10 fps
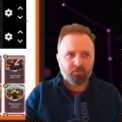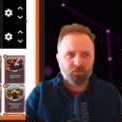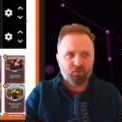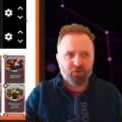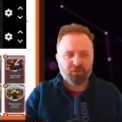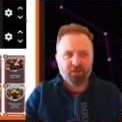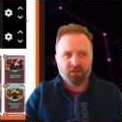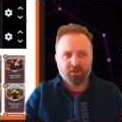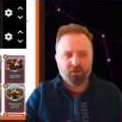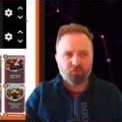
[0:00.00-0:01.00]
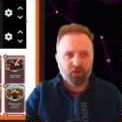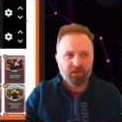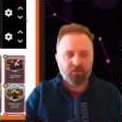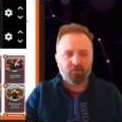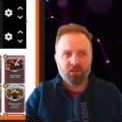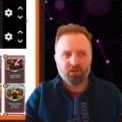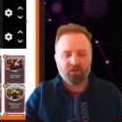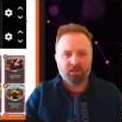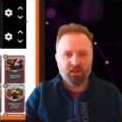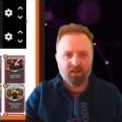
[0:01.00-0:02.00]
started upgrading the rest of
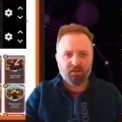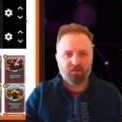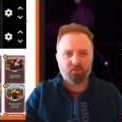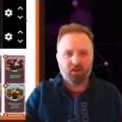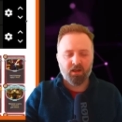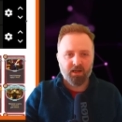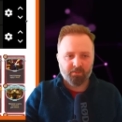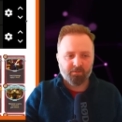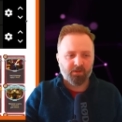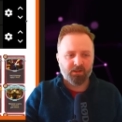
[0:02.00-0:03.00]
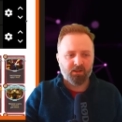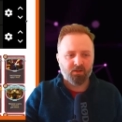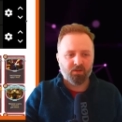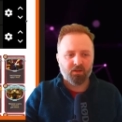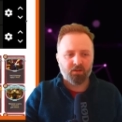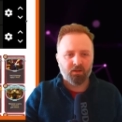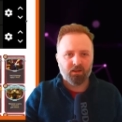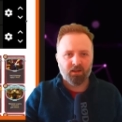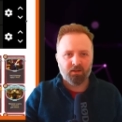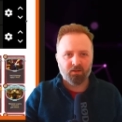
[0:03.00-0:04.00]
your deck at campfires, then it
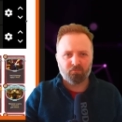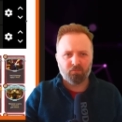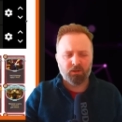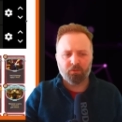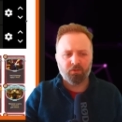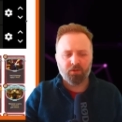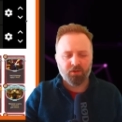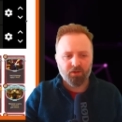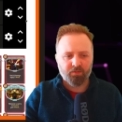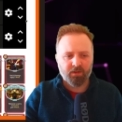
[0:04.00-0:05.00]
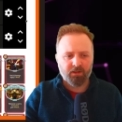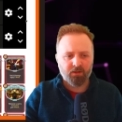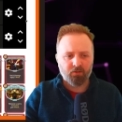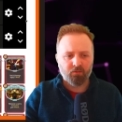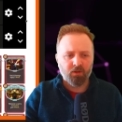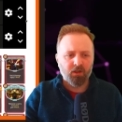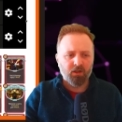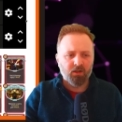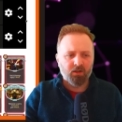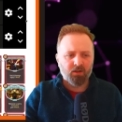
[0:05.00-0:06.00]
kind of loses its value.
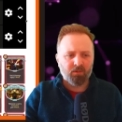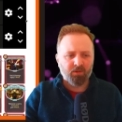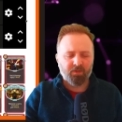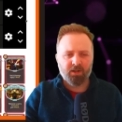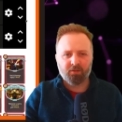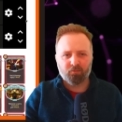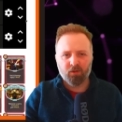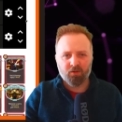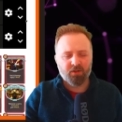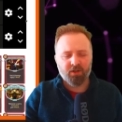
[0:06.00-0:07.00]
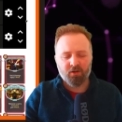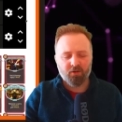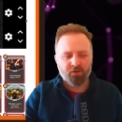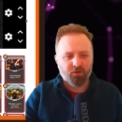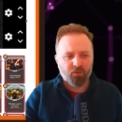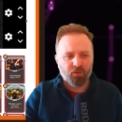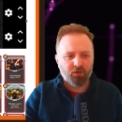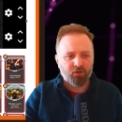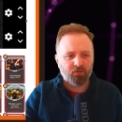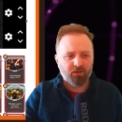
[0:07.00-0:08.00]
I mean, the 5 blocks
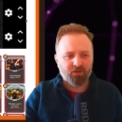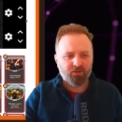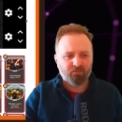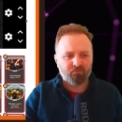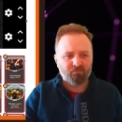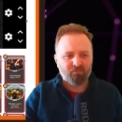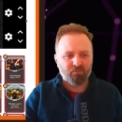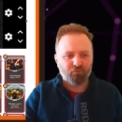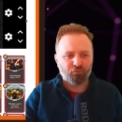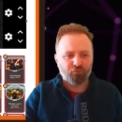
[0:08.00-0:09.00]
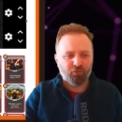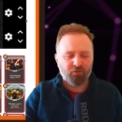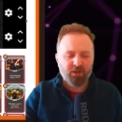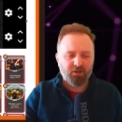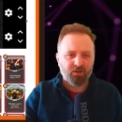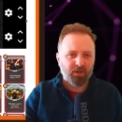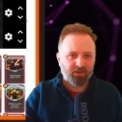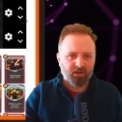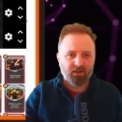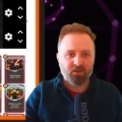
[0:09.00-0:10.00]
inconsequential. It's the reason you pick
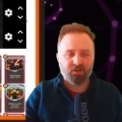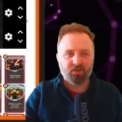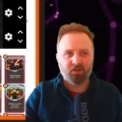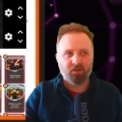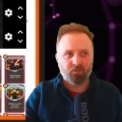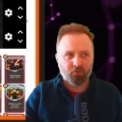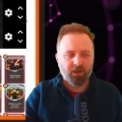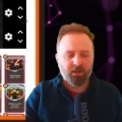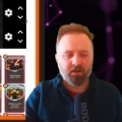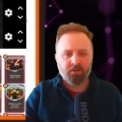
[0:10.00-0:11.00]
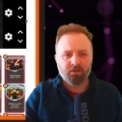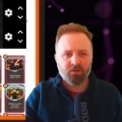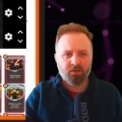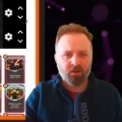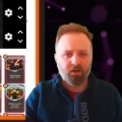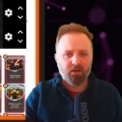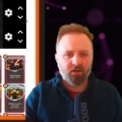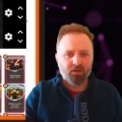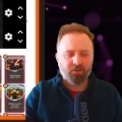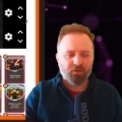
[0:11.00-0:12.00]
that is to upgrade cards.
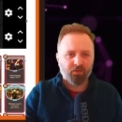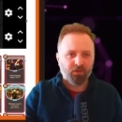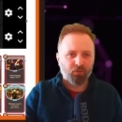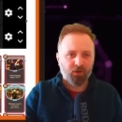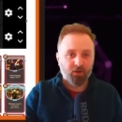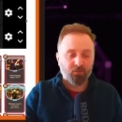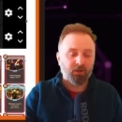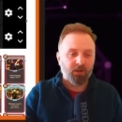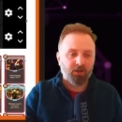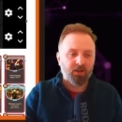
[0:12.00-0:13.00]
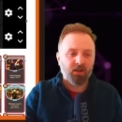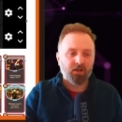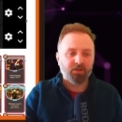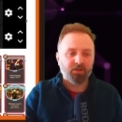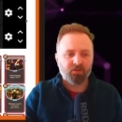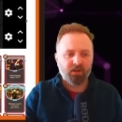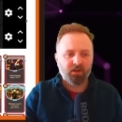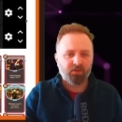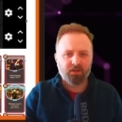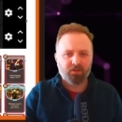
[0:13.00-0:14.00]
So if you've already upgraded your cards outside of
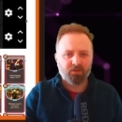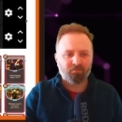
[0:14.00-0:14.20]
fights,